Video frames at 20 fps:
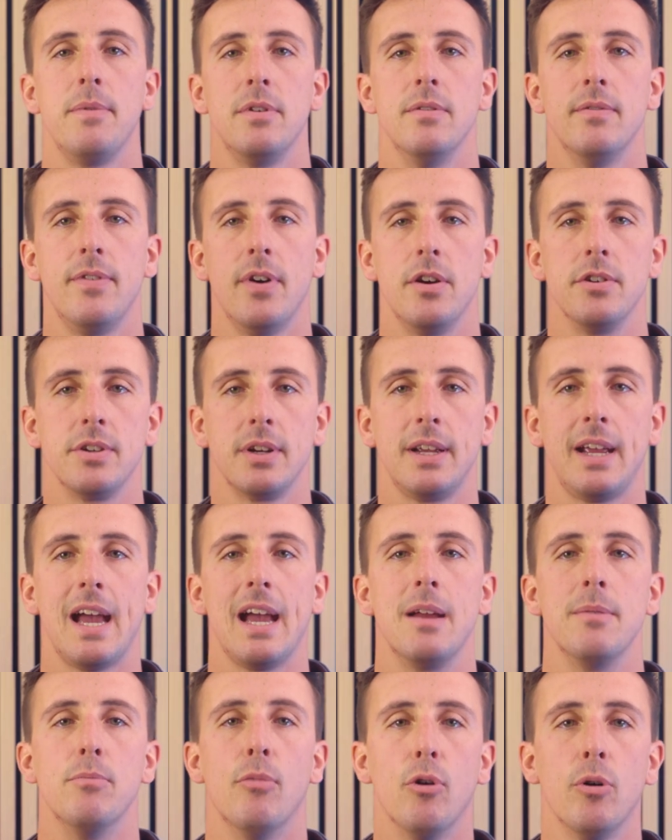inverters are getting
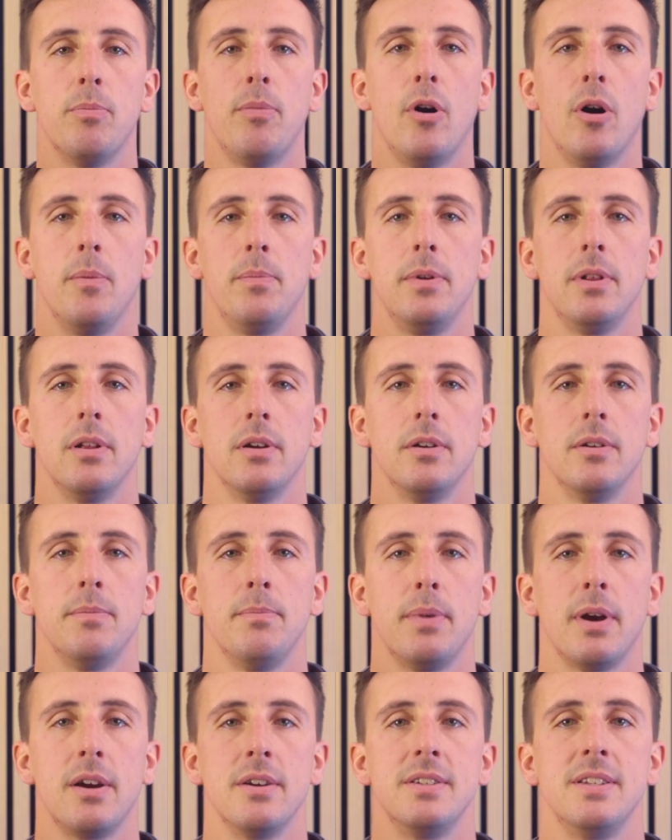more popular
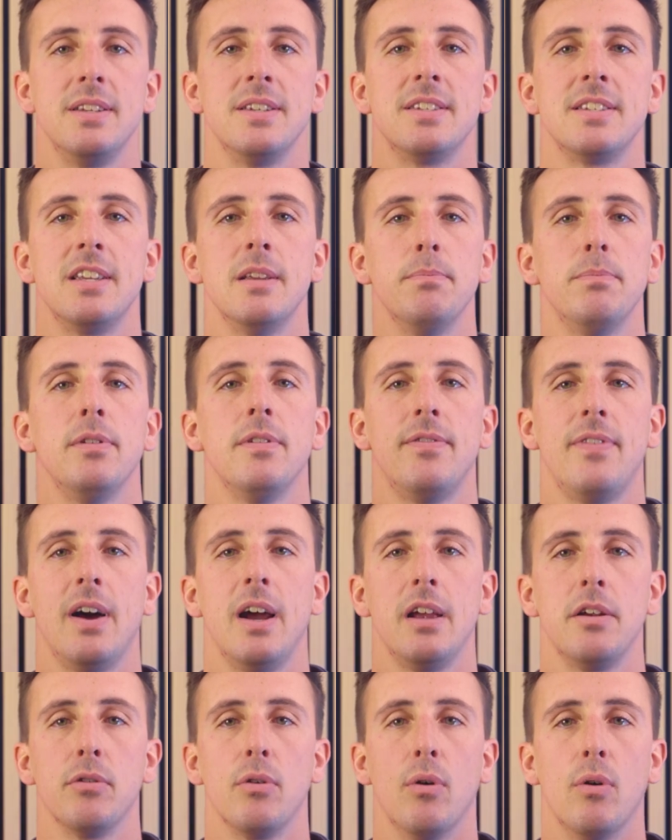because they simplify
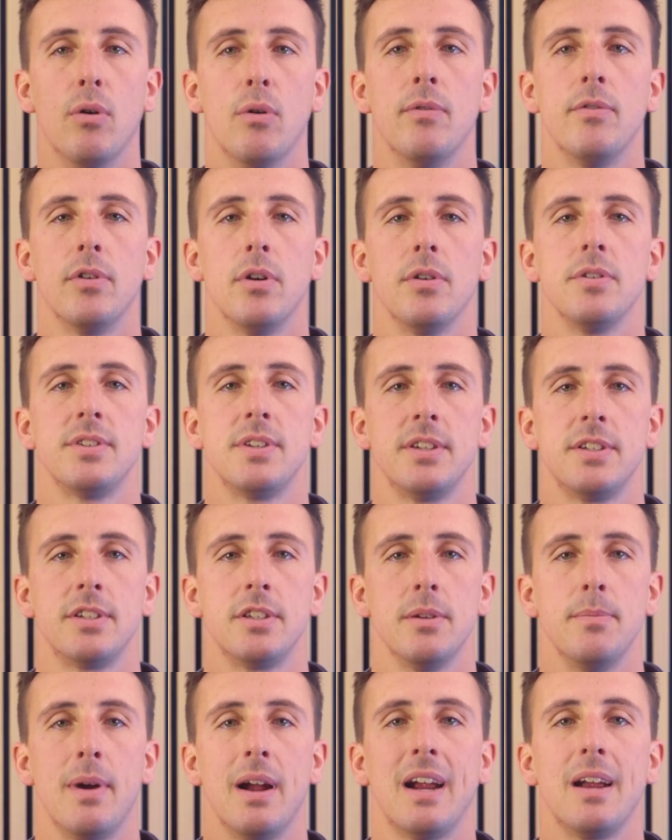your overall
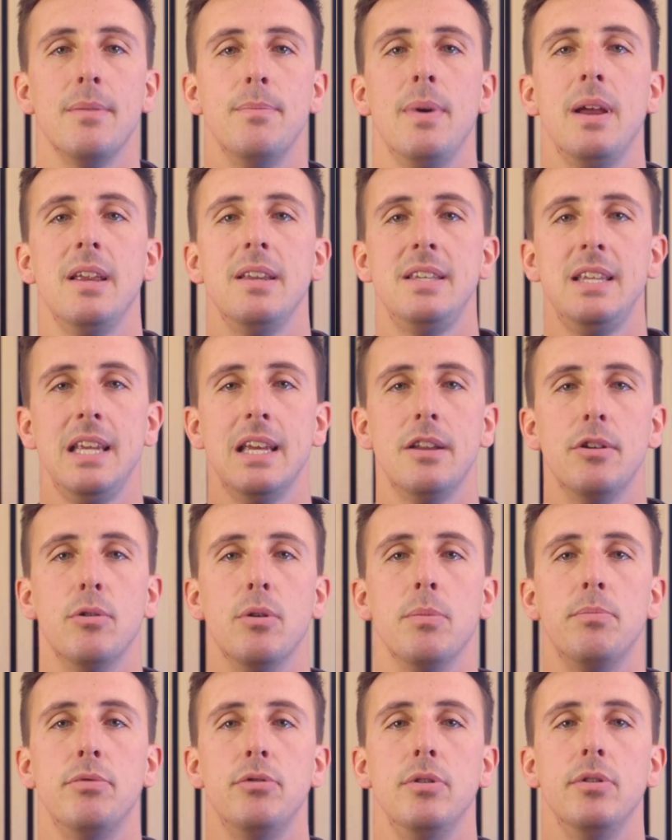system and can make DNO
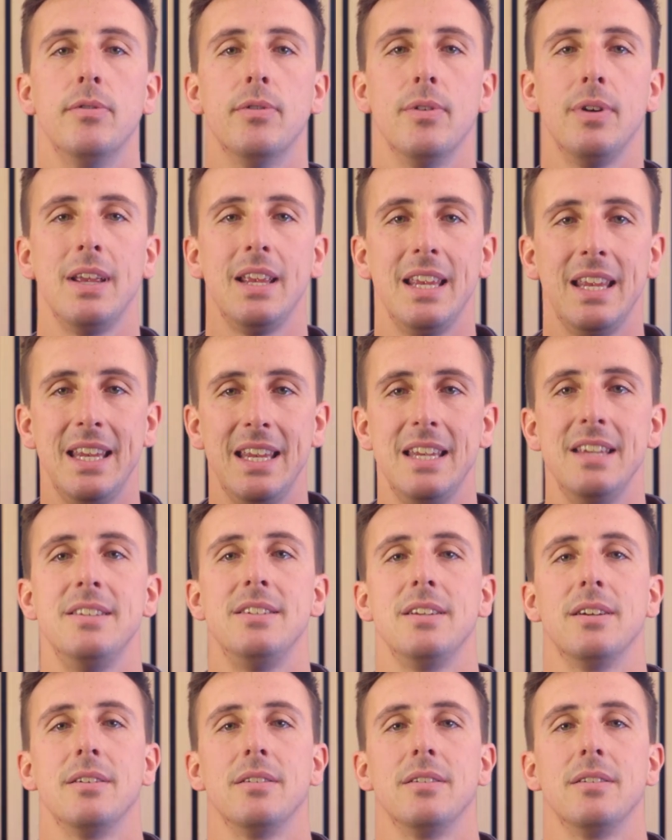approval easier.